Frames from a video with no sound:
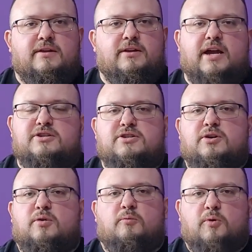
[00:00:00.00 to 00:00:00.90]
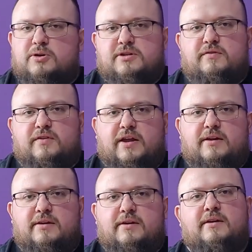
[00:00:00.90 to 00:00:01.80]
that's your worst
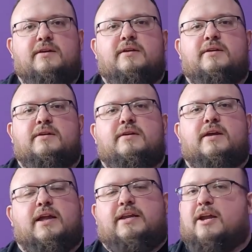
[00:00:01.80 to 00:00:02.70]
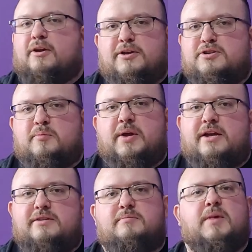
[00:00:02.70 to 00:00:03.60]
event, and carrying's your
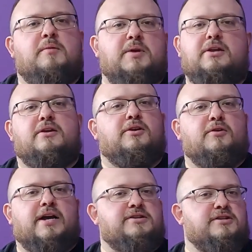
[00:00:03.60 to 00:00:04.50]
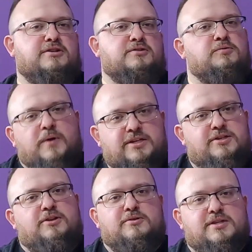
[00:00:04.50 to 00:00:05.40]
best, maybe you actually
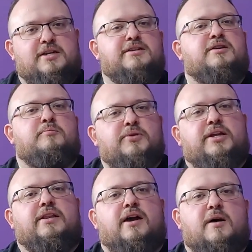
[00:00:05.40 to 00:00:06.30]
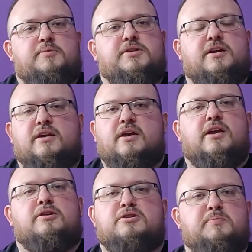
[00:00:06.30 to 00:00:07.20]
switch those things completely opposite.
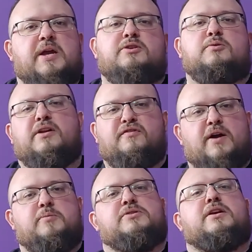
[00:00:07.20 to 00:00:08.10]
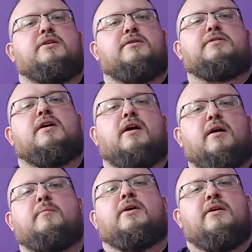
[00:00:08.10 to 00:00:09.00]
You spend 25% of your
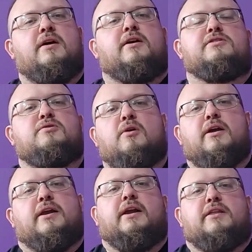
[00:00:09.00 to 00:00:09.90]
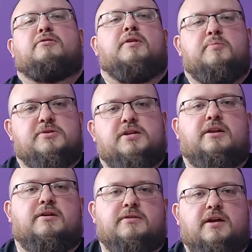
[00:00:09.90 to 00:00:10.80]
time on squatting and 3% of
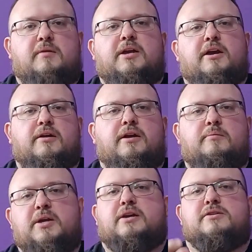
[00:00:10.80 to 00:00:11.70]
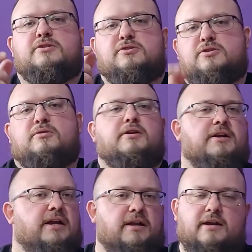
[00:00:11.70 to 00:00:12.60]
your time carrying because you're so
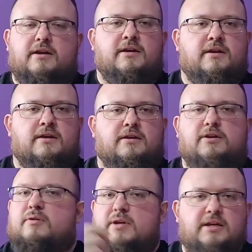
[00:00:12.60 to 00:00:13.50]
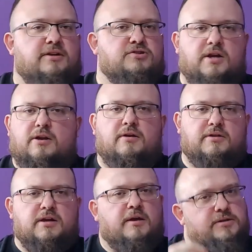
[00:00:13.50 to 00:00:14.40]
good at it. You don't need to train
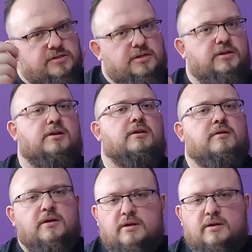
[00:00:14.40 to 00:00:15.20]
all the time. You just need to